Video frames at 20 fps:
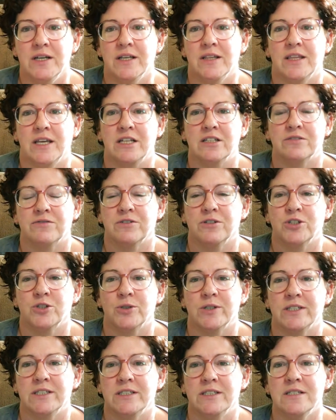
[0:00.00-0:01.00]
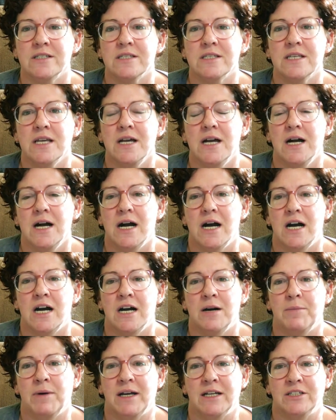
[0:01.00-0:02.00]
Thanks for joining us.
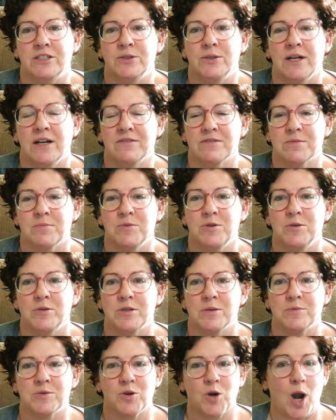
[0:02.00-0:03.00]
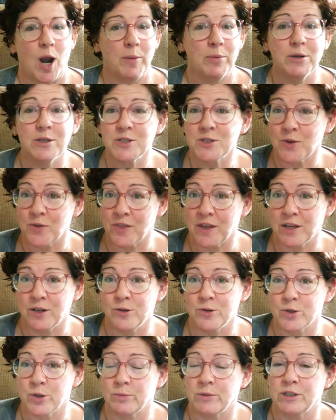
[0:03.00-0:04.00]
I do have some new subscribers, so thank you
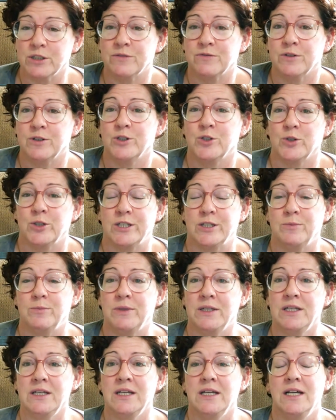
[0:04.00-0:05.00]
so much for joining me.